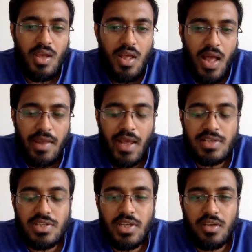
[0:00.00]
And
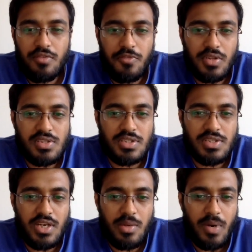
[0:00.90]
actually, for the
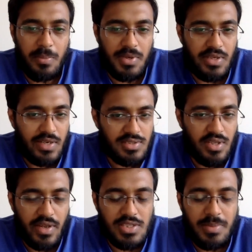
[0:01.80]
surgical department, that is the
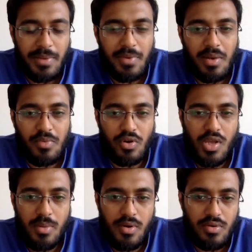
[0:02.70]
next department I'm
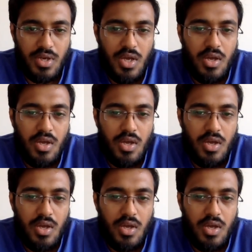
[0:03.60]
talking about.